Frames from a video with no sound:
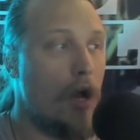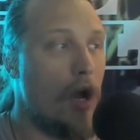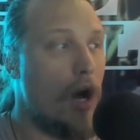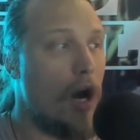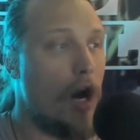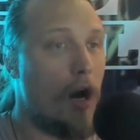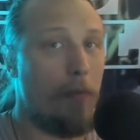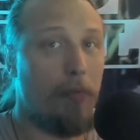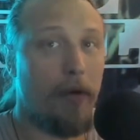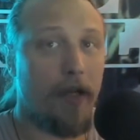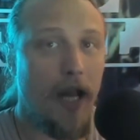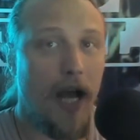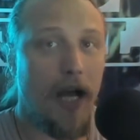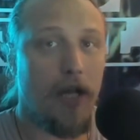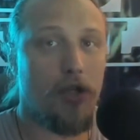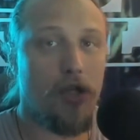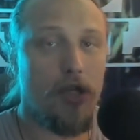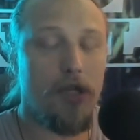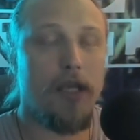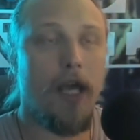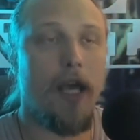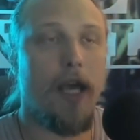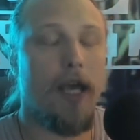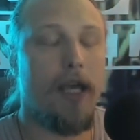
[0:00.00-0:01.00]
But not
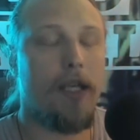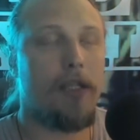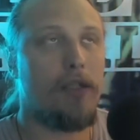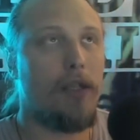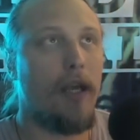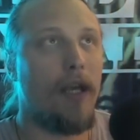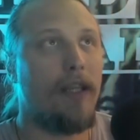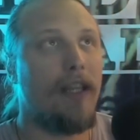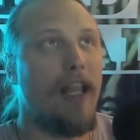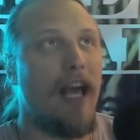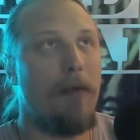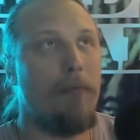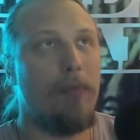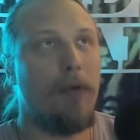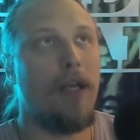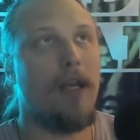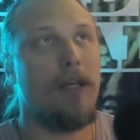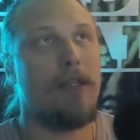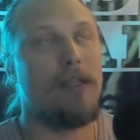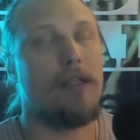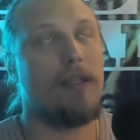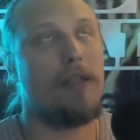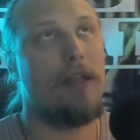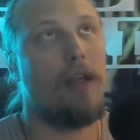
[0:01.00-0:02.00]
just that, it's like that
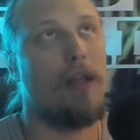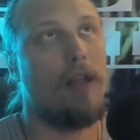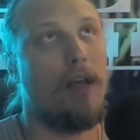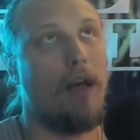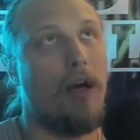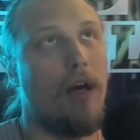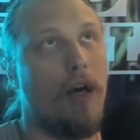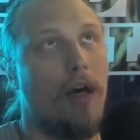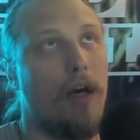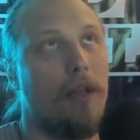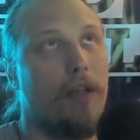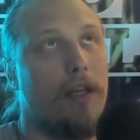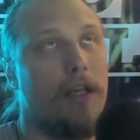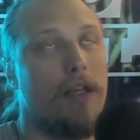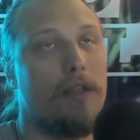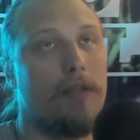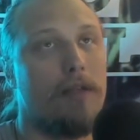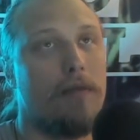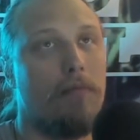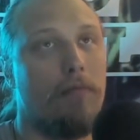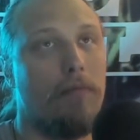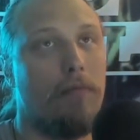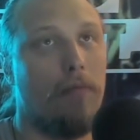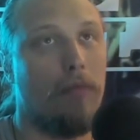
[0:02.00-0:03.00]
because
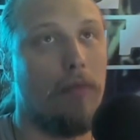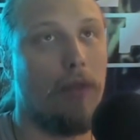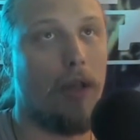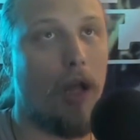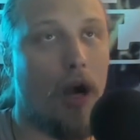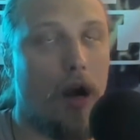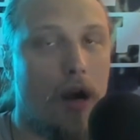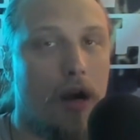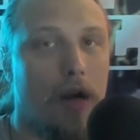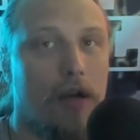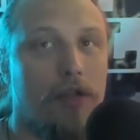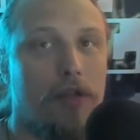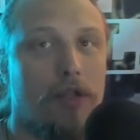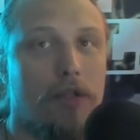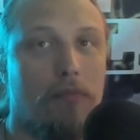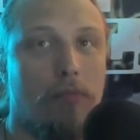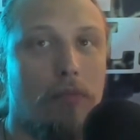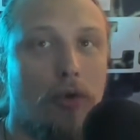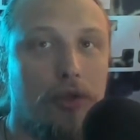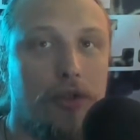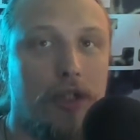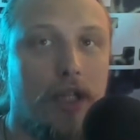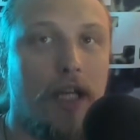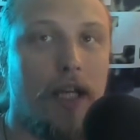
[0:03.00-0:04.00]
these large
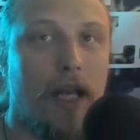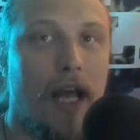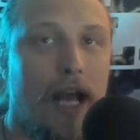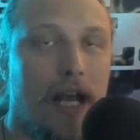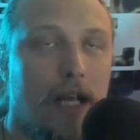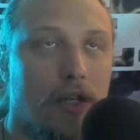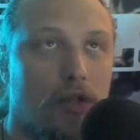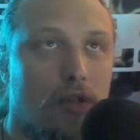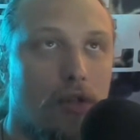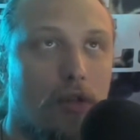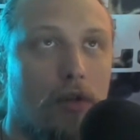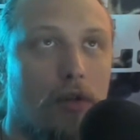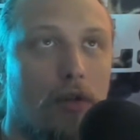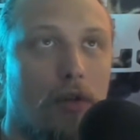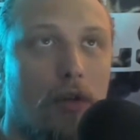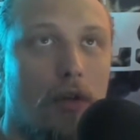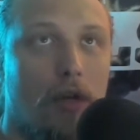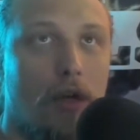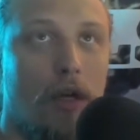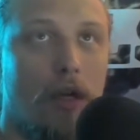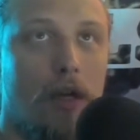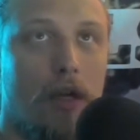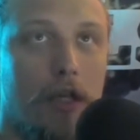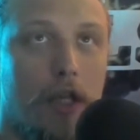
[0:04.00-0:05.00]
multinational
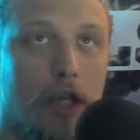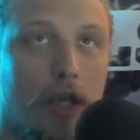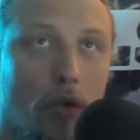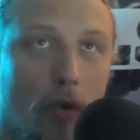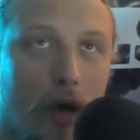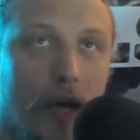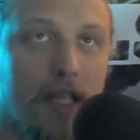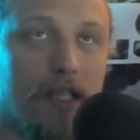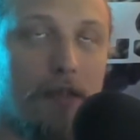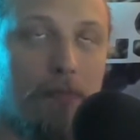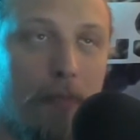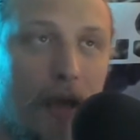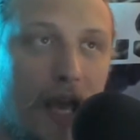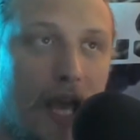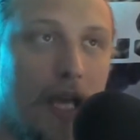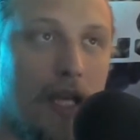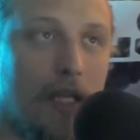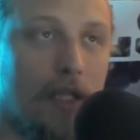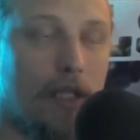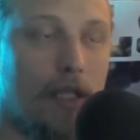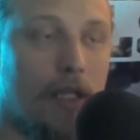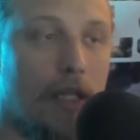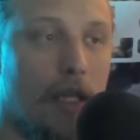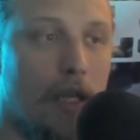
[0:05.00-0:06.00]

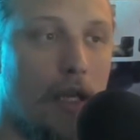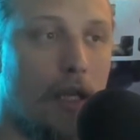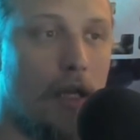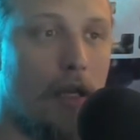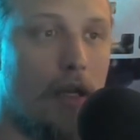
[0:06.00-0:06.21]
U.S.-based